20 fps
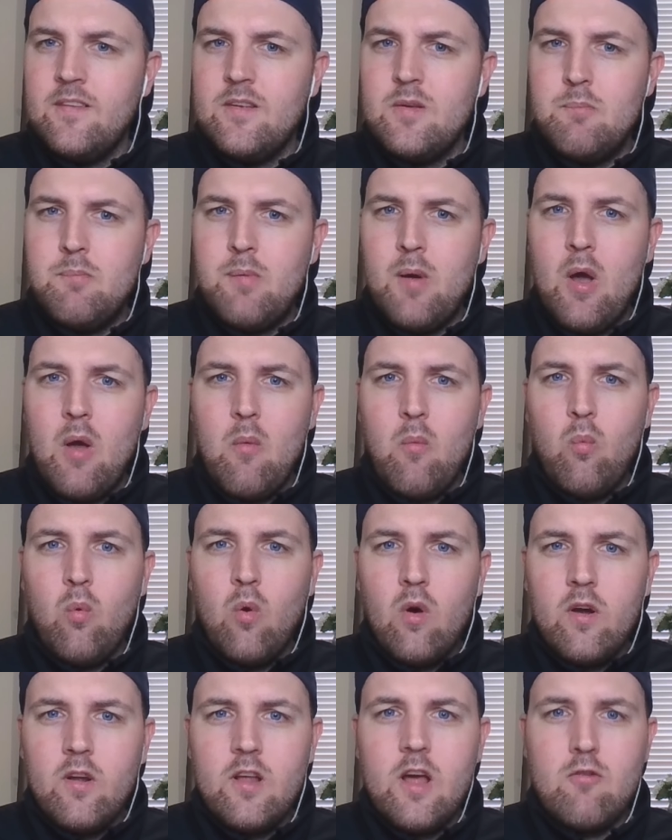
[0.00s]
But
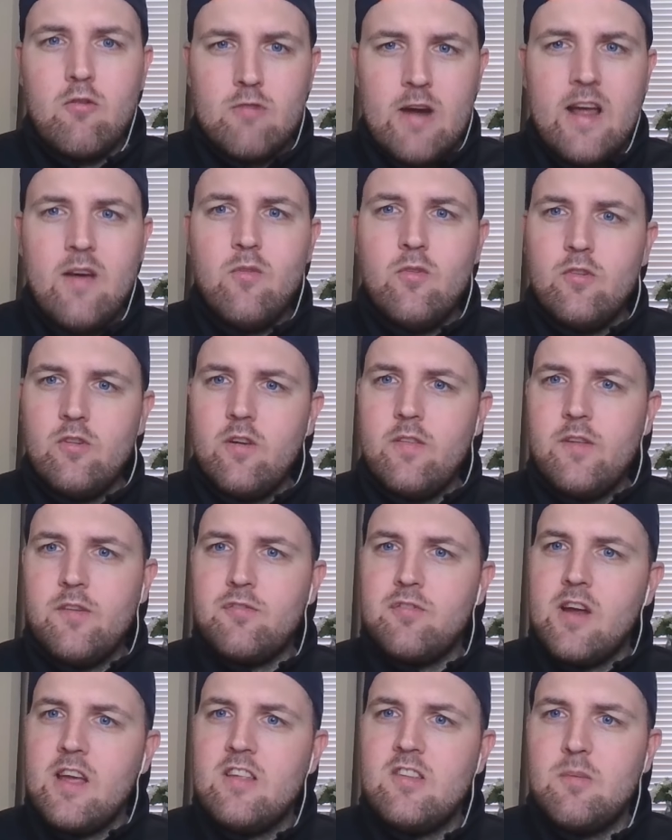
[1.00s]
what a round on the
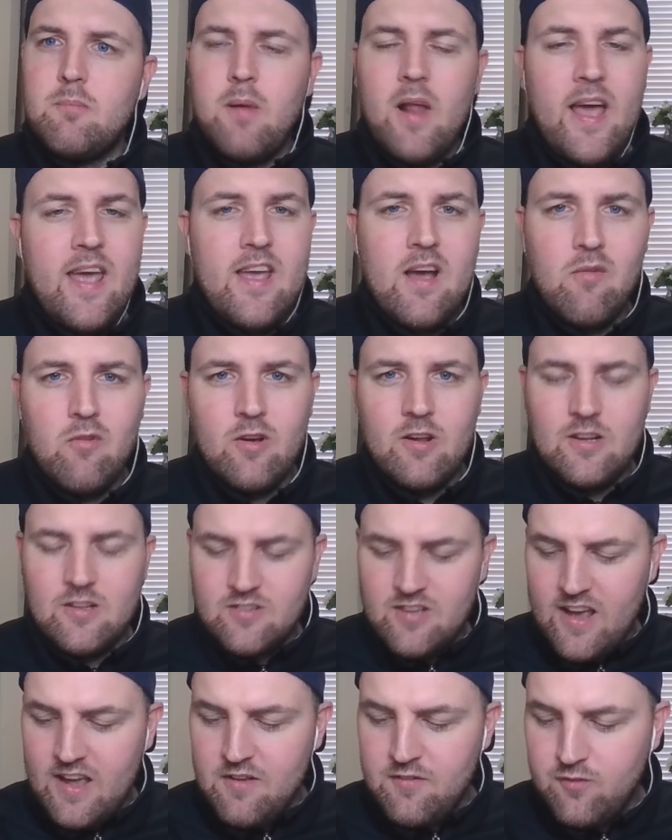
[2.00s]
free-to-play, I'm going to
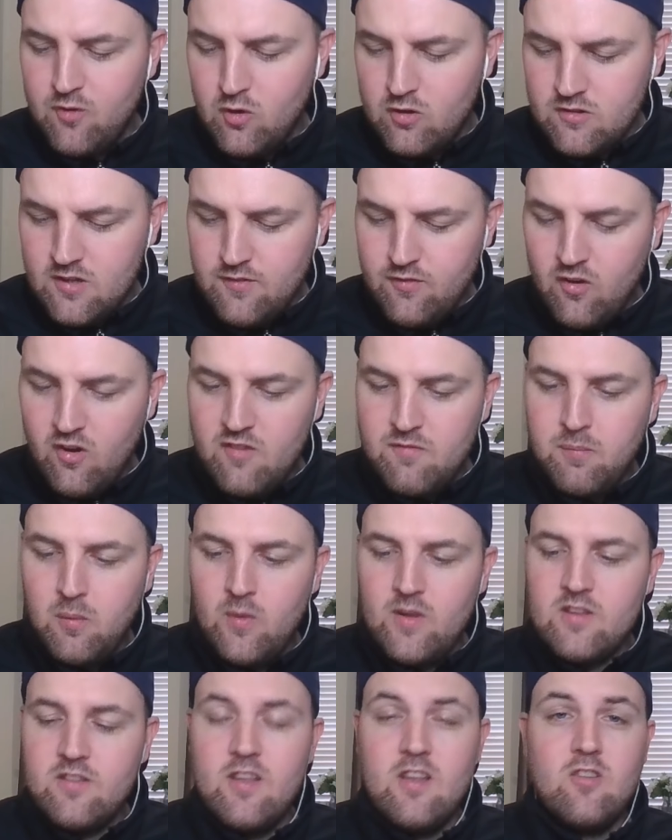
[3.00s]
say. 45
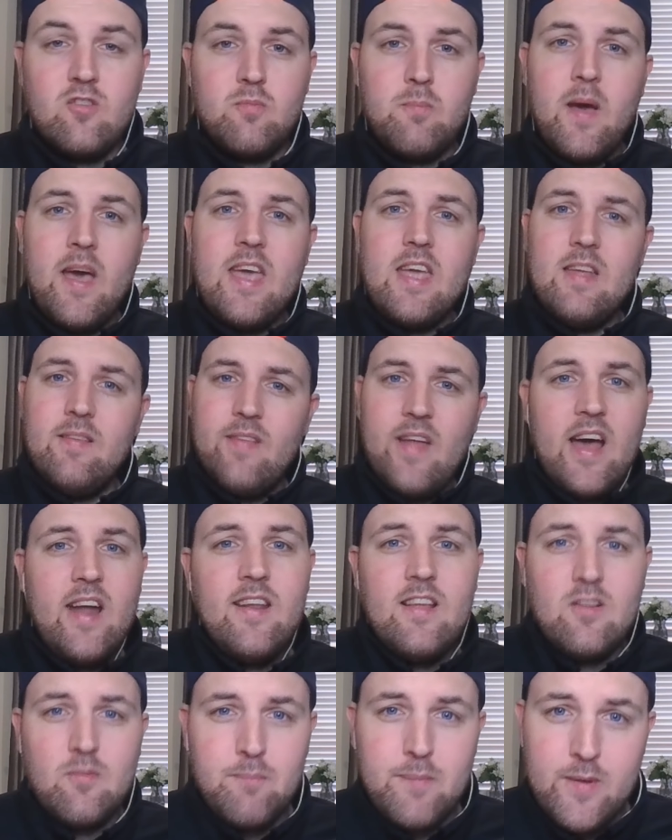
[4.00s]
points in Spain. That
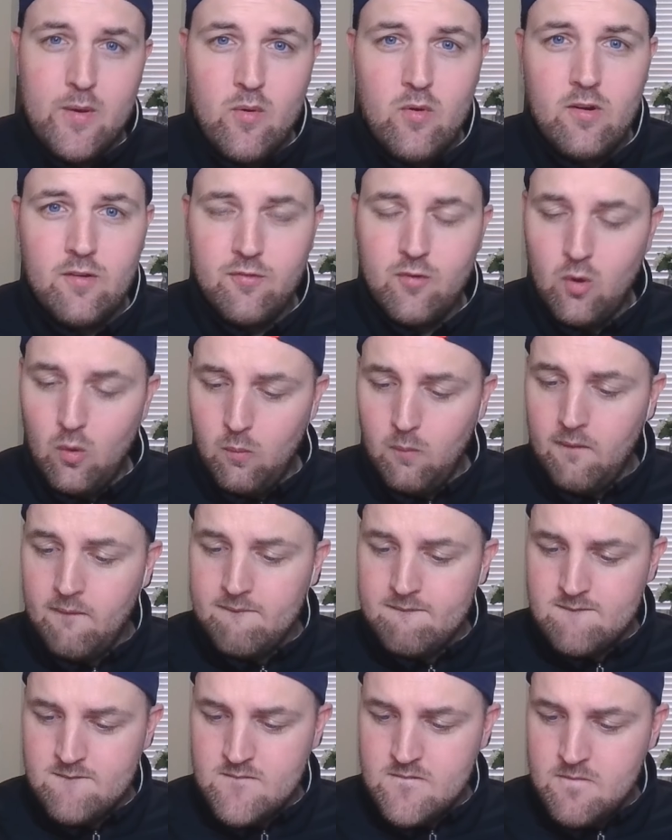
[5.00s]
is beautiful.
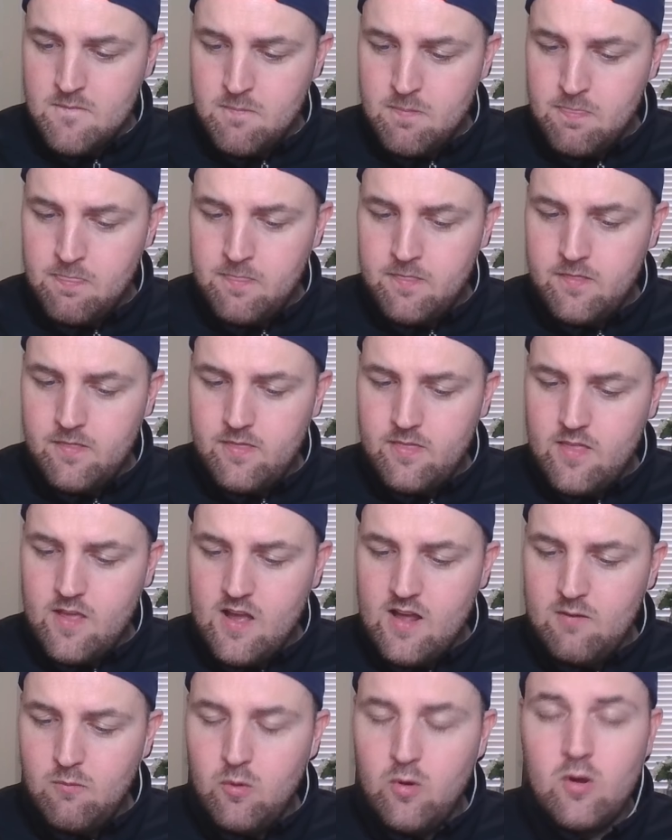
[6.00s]

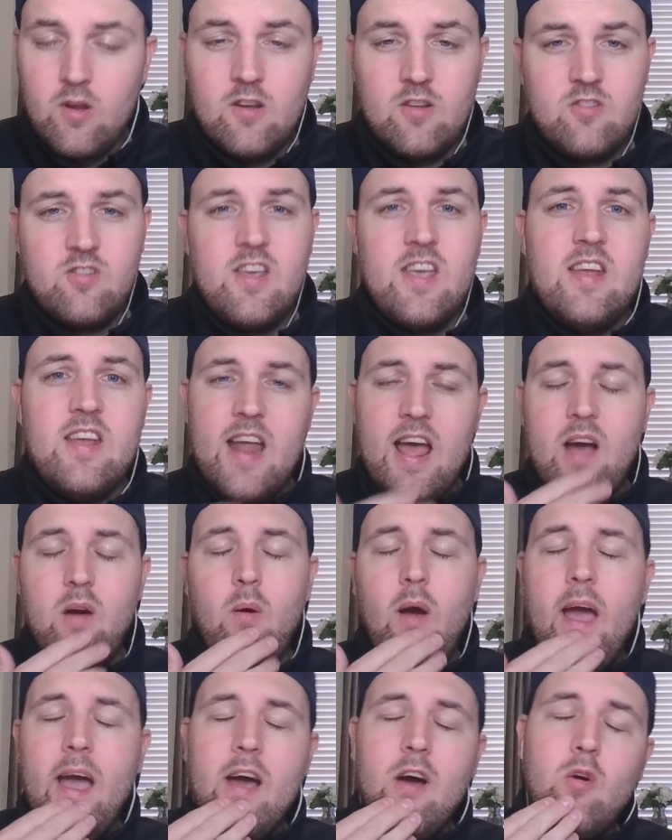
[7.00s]
And we're going to see
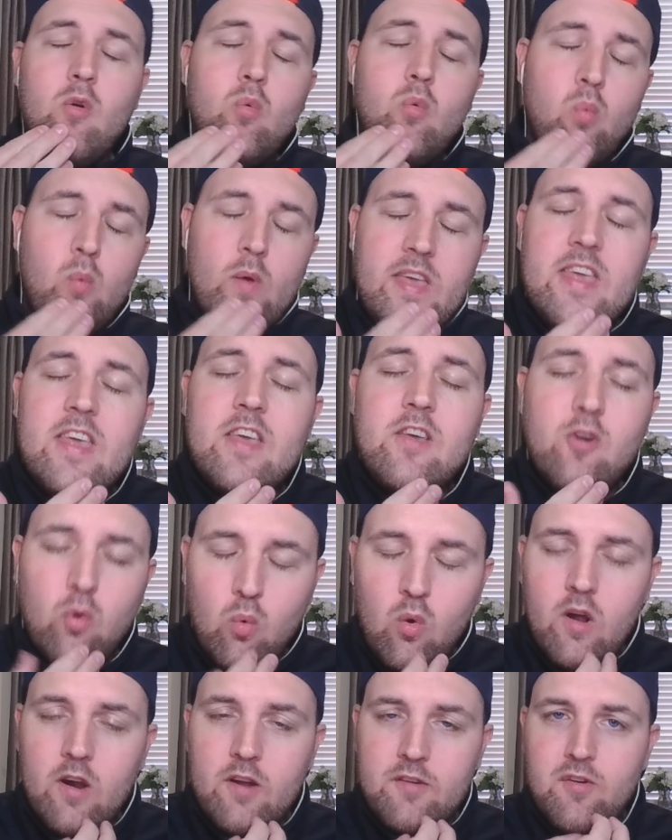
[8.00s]
now how we
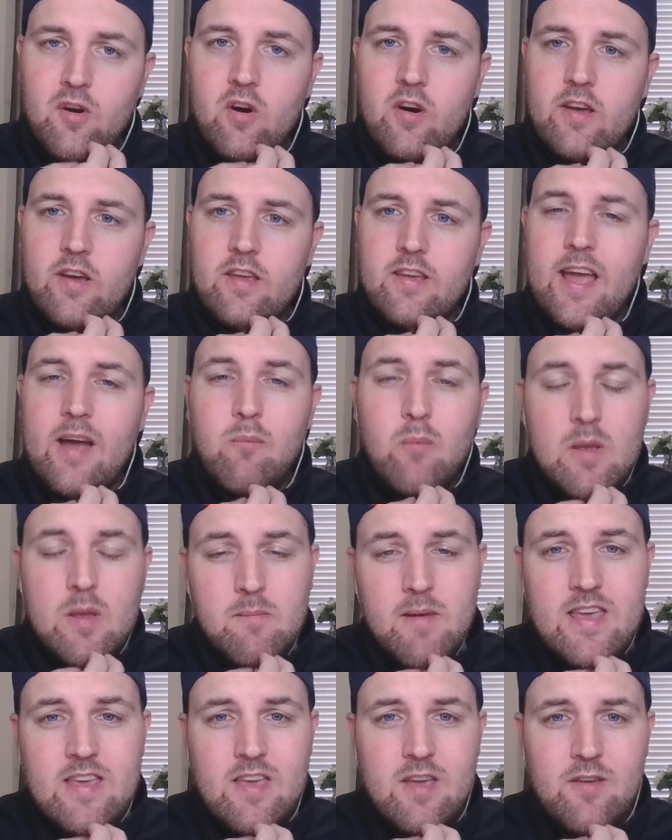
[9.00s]
qualify. Can we
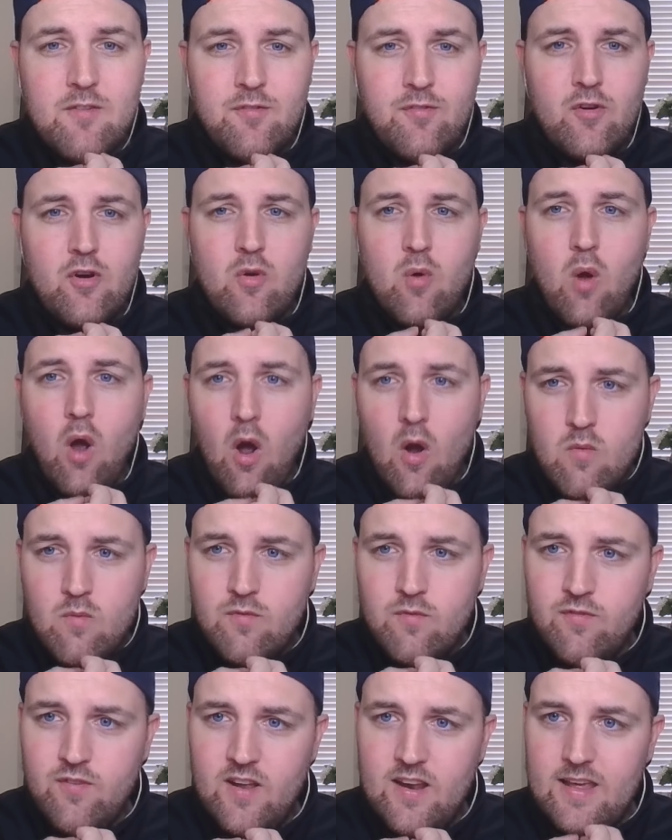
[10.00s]
make it through?
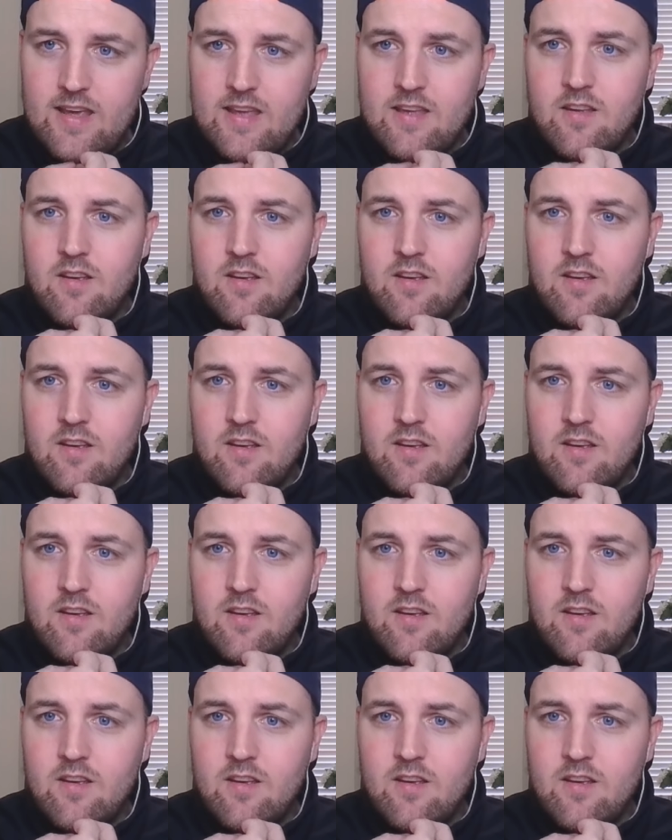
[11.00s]
Hopefully.